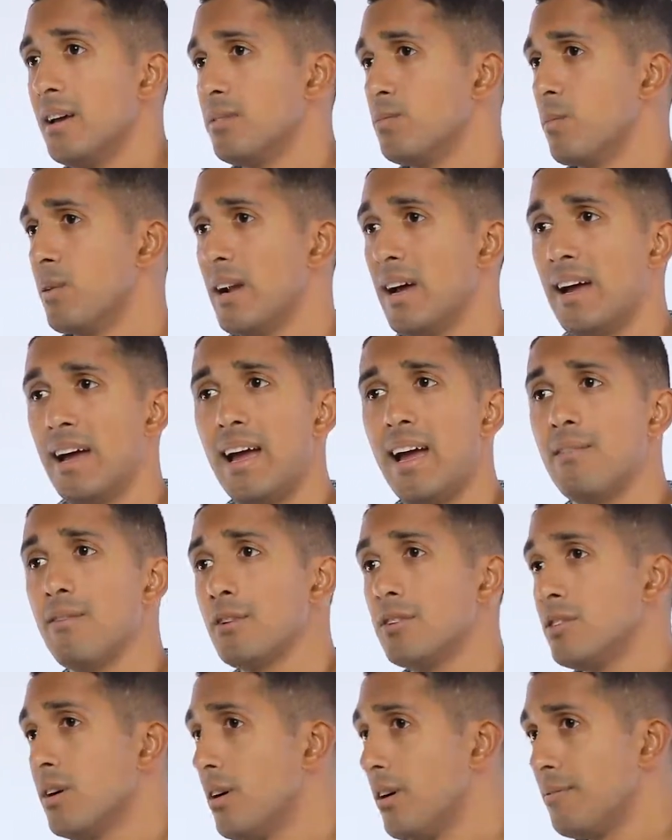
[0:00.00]
When I have a
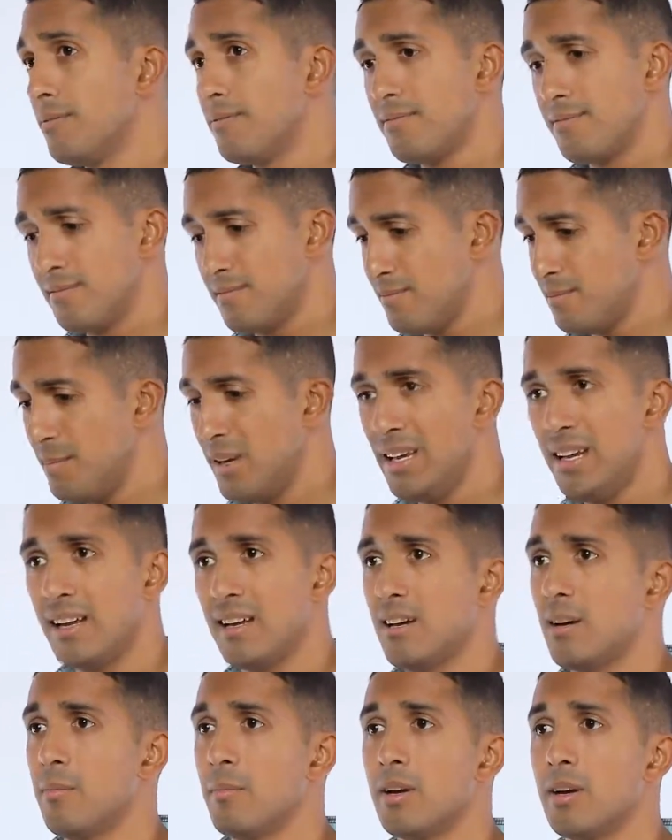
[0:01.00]
tough meeting
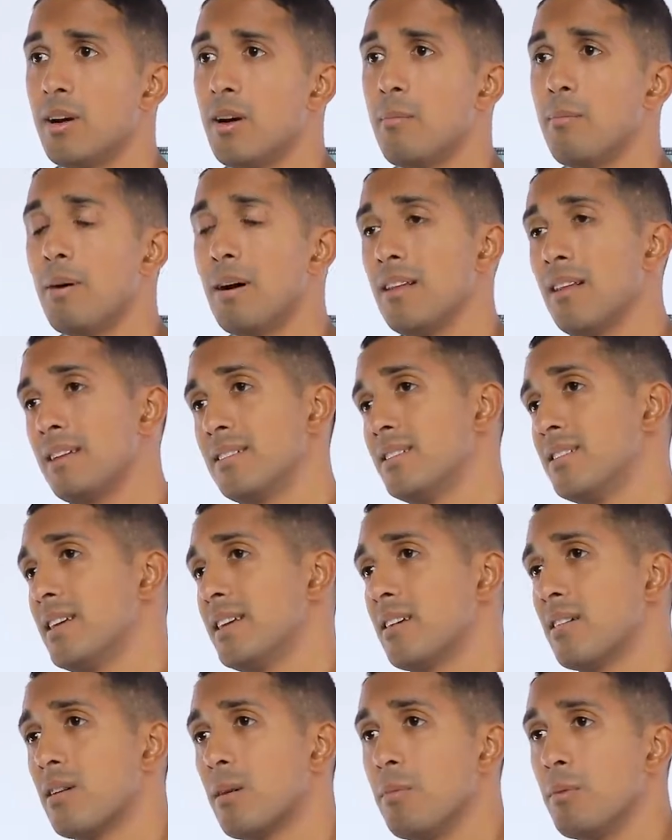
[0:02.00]
coming up, I like to take
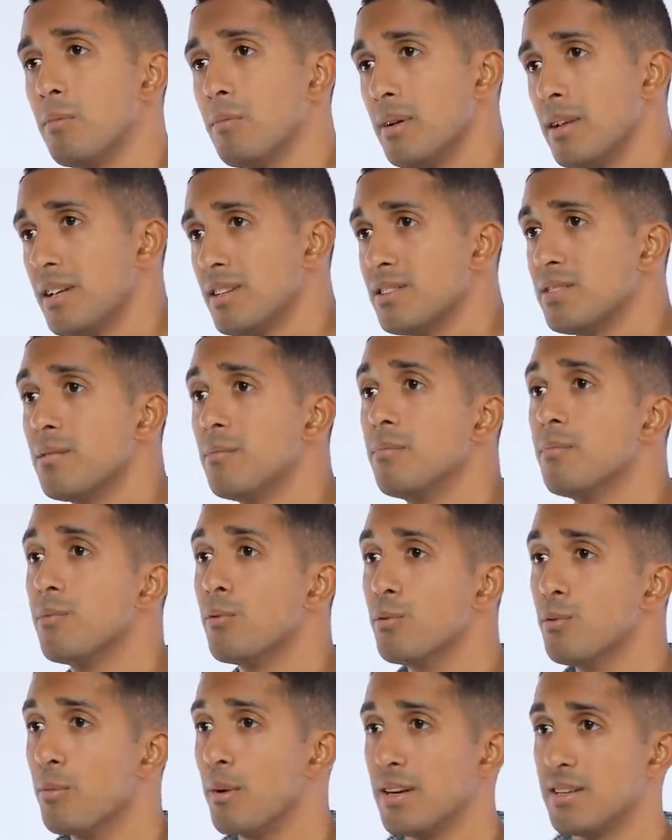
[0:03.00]
a couple minutes to
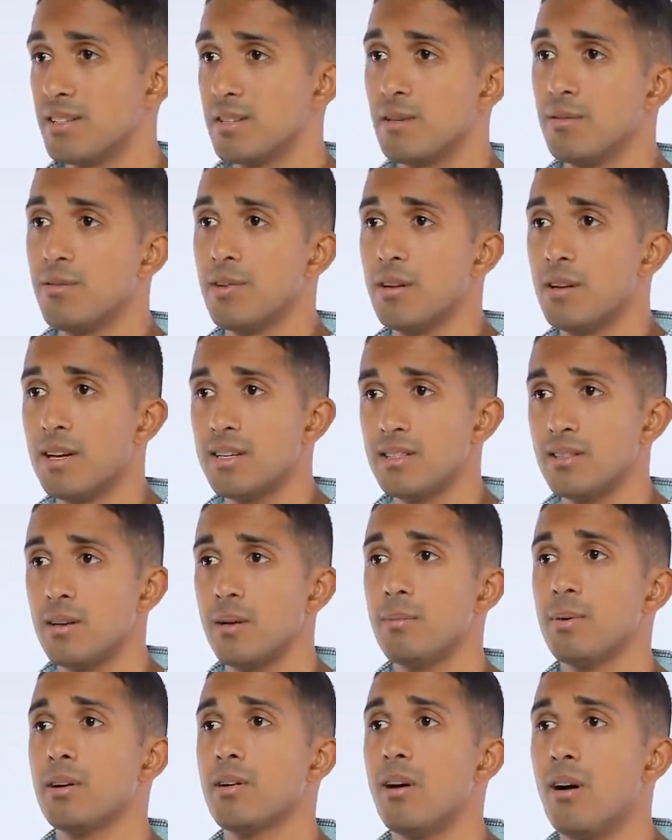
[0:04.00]
brew myself a nice
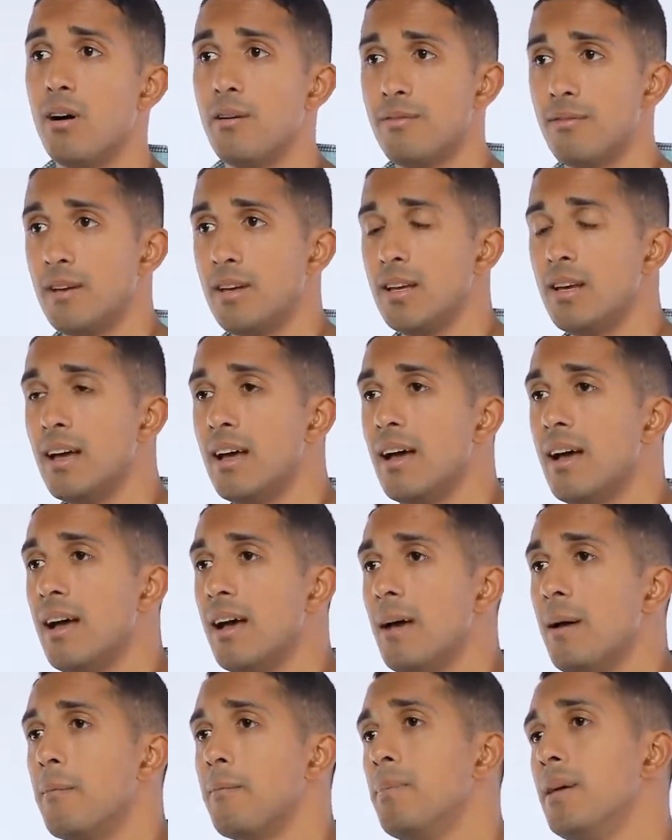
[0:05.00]
cup of coffee.
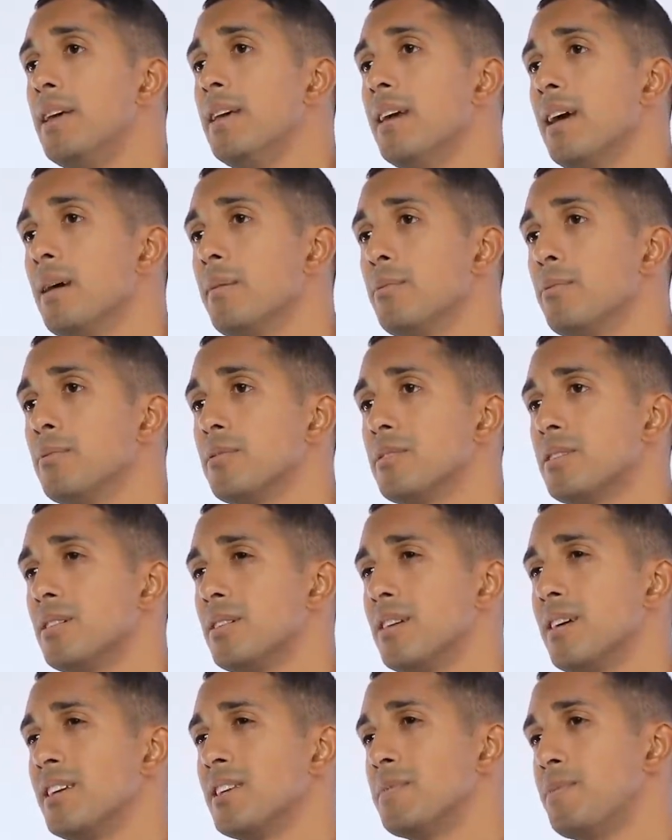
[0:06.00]
Being able to
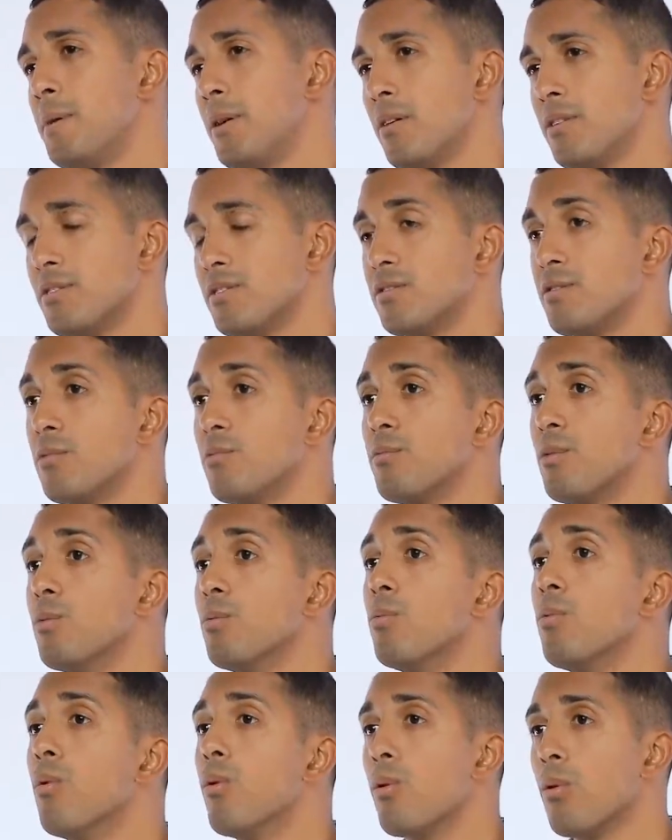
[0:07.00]
experience the
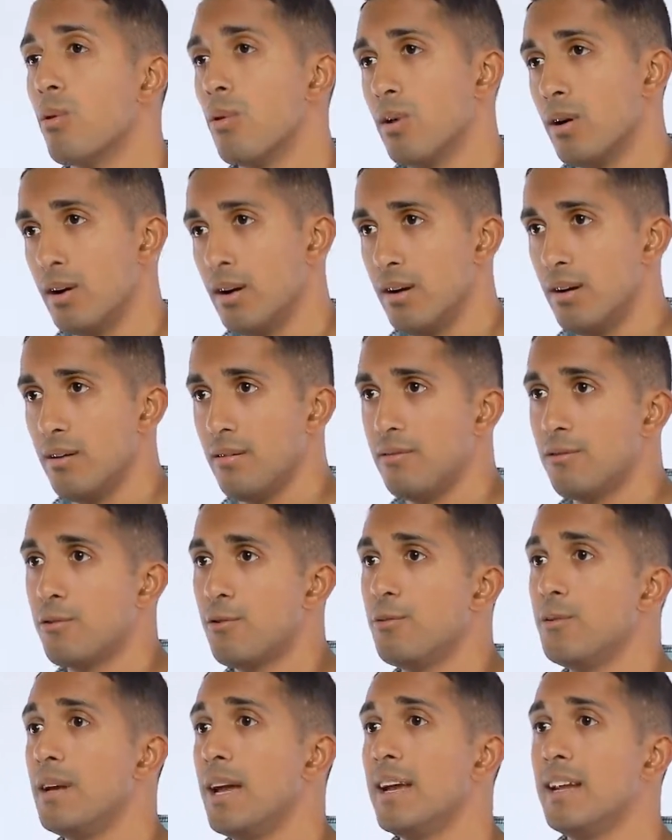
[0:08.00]
reward of
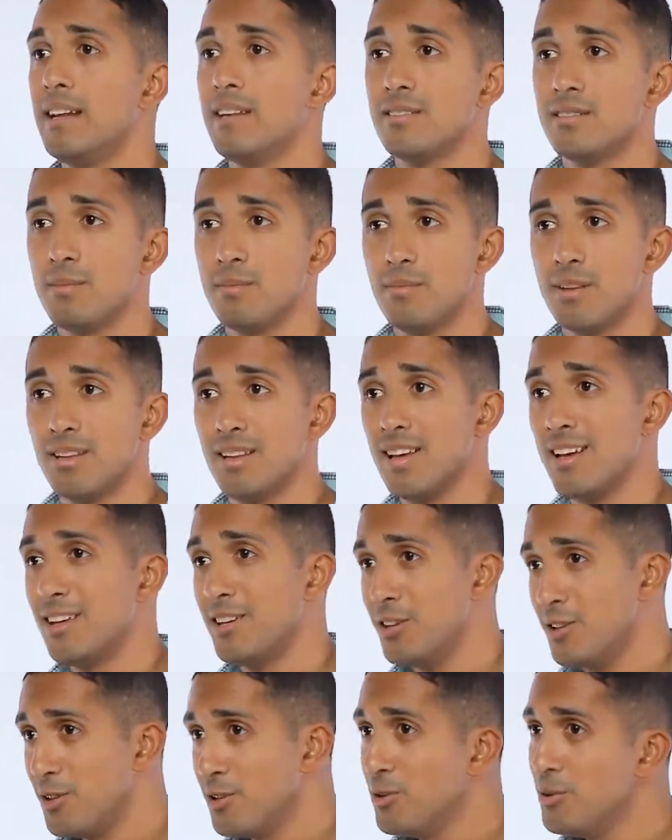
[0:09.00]
creating something that
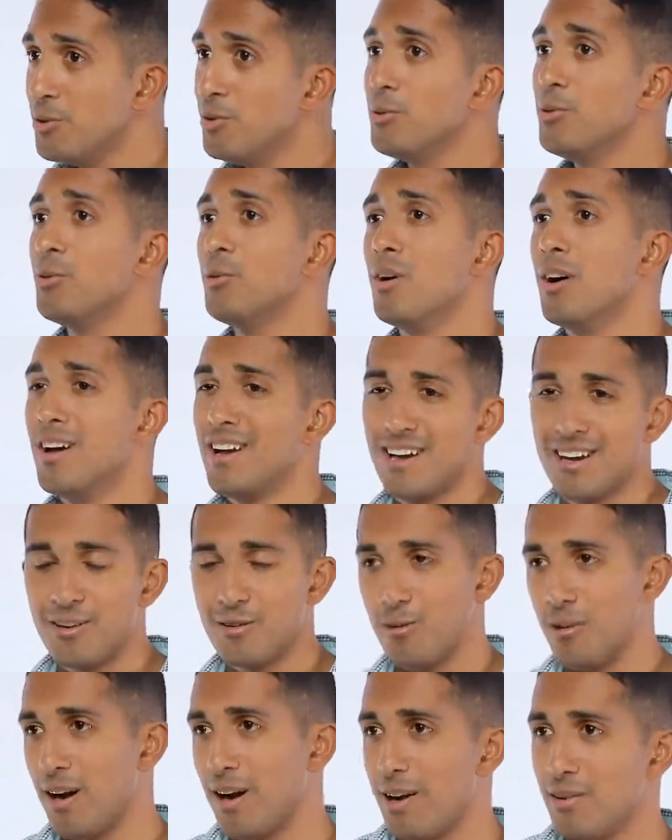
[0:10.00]
you
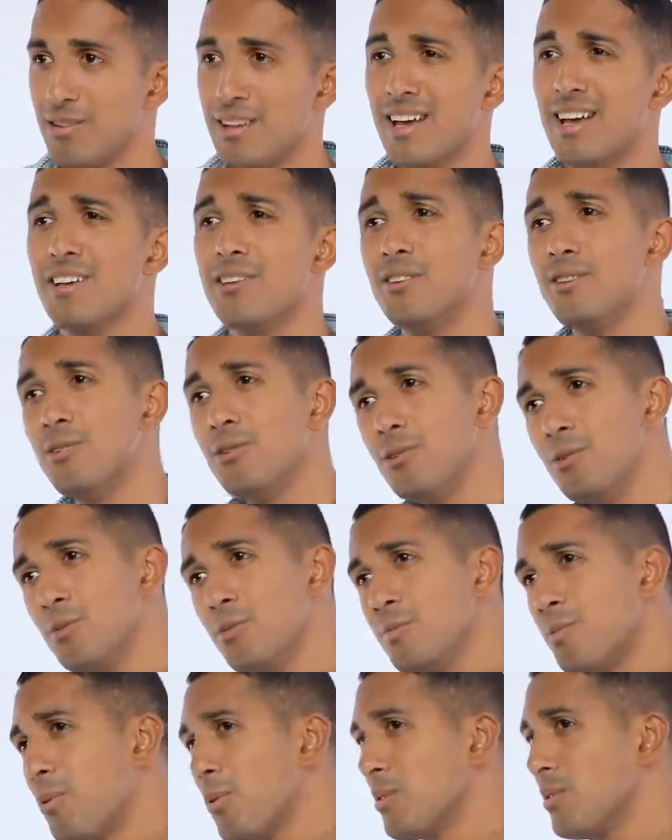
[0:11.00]
ground, that you
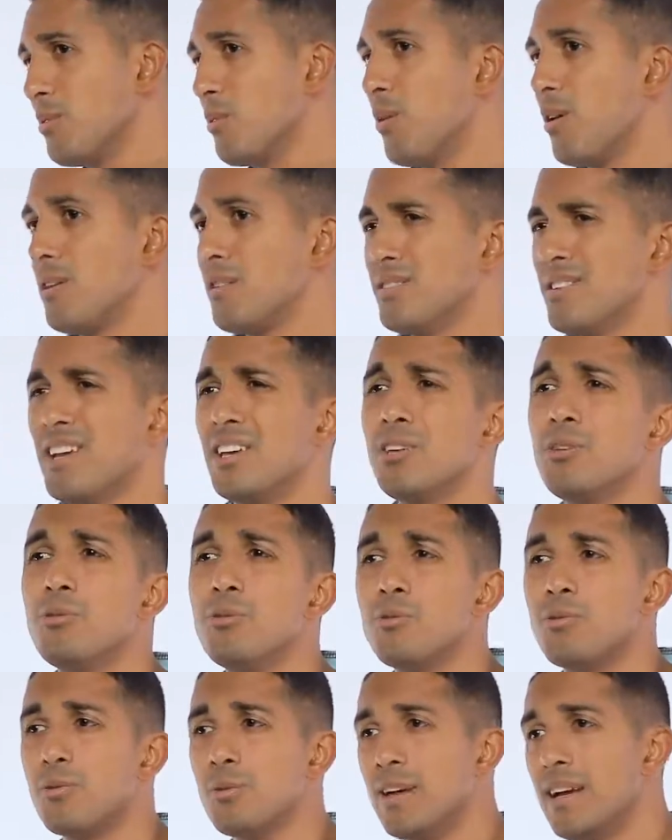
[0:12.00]
poured the water, that you
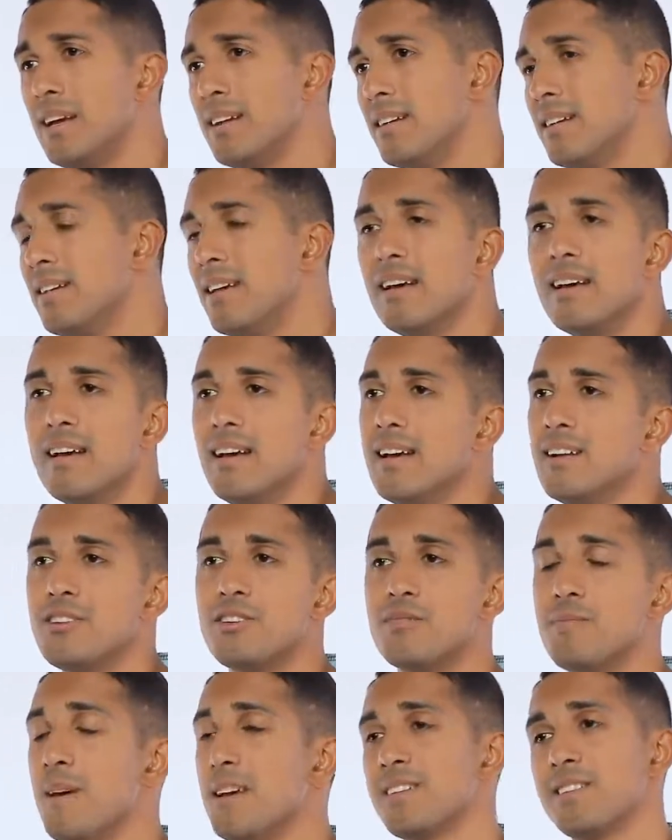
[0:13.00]
created,
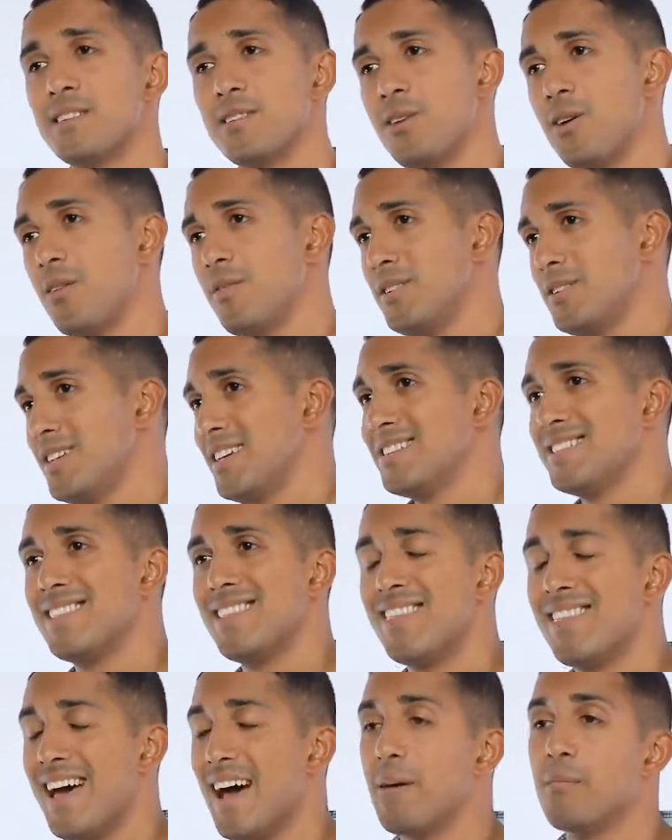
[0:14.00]
just makes the coffee taste
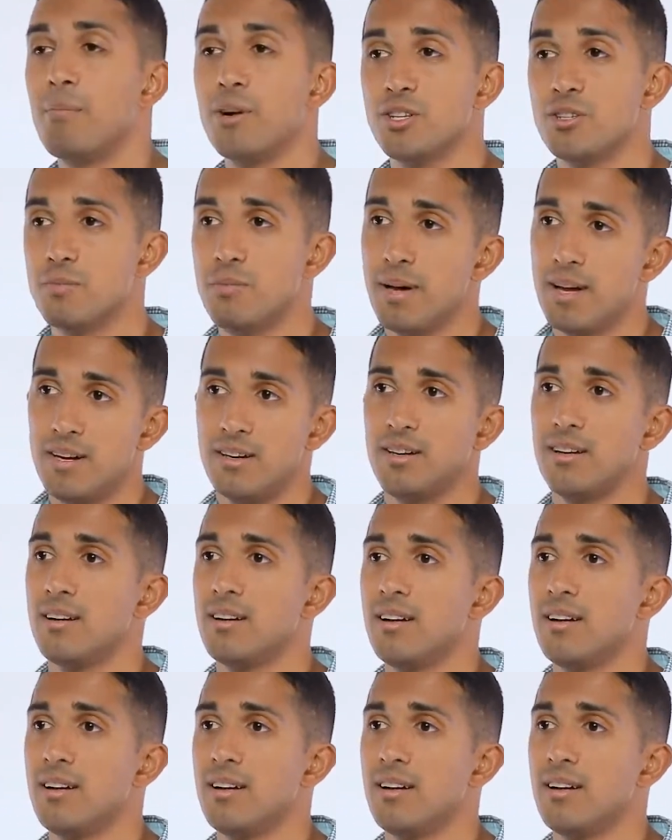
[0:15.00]
that much better.